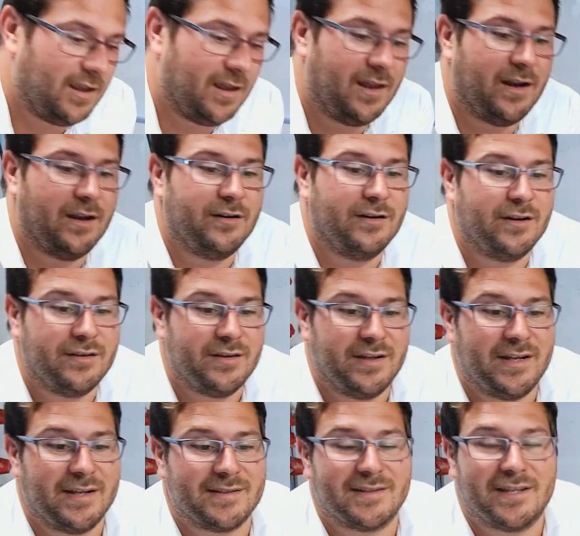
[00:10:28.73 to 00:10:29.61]
I don't know
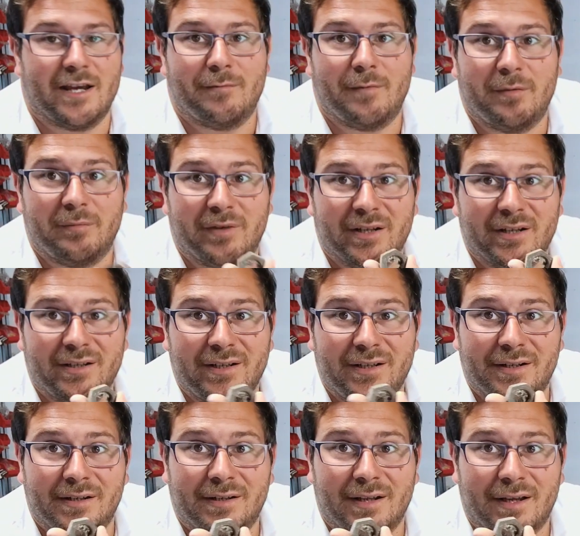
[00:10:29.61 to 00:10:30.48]
the next time I'm going to
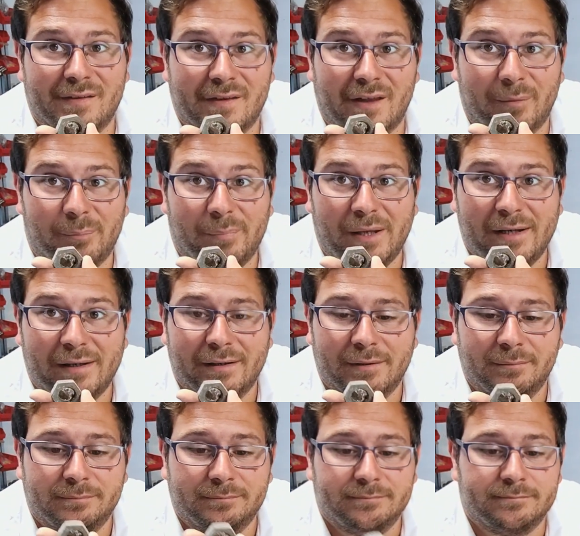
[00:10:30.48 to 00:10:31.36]
need a nut that
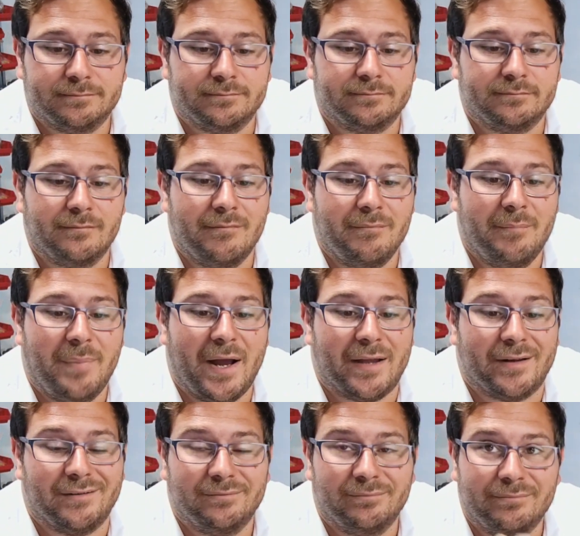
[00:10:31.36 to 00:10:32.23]
big,
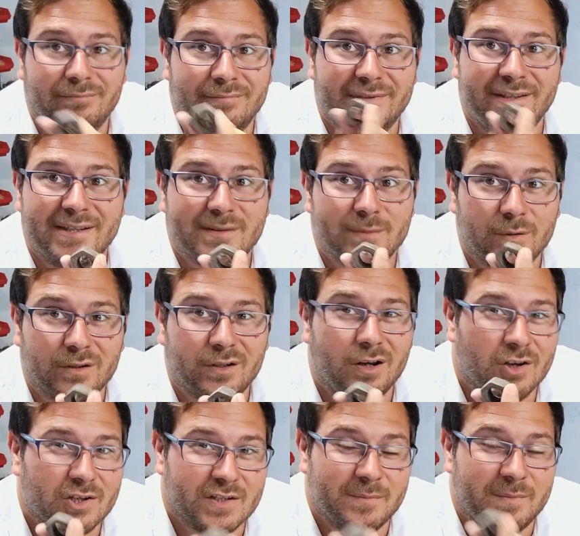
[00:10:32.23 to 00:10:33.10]
but this one
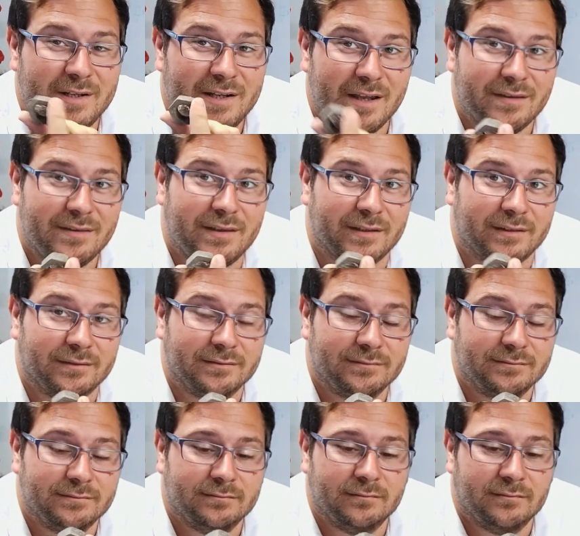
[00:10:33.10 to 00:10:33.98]
cost me nothing
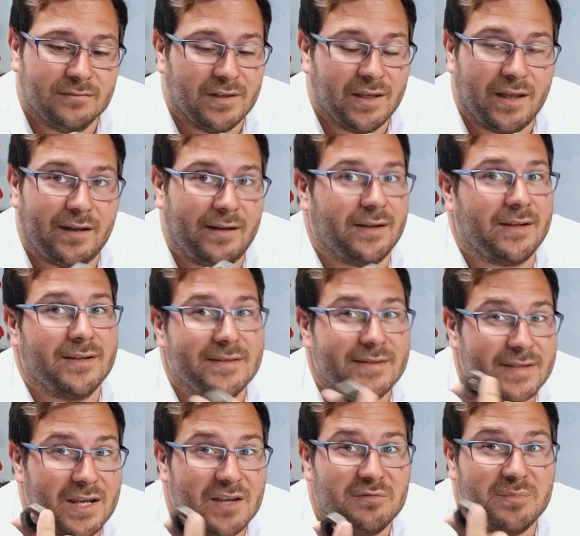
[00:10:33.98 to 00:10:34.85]
and it can
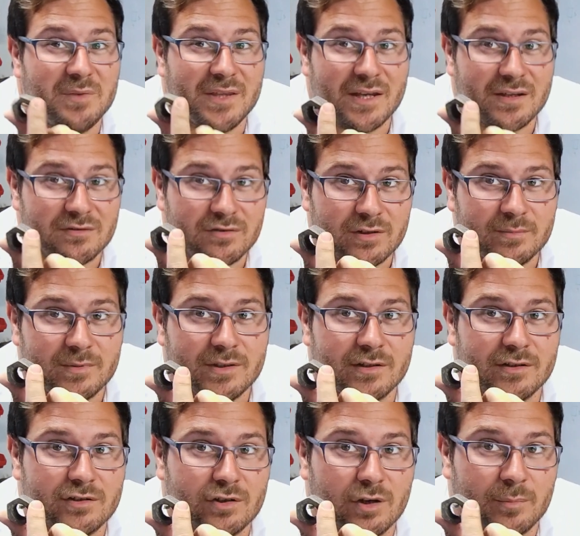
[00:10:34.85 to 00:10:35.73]
save me that trip to
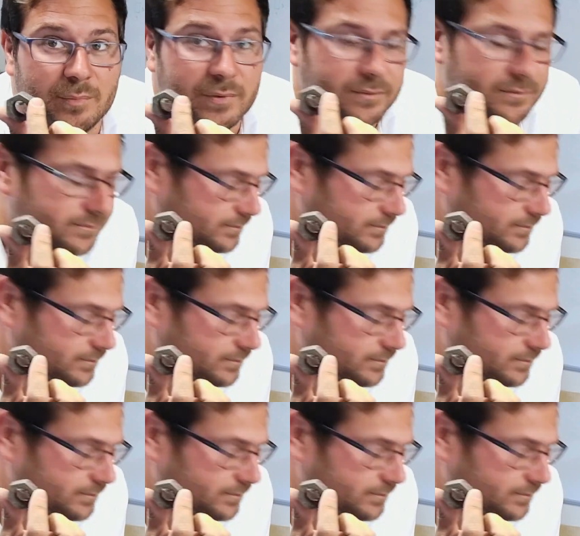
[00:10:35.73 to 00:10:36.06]
the shop.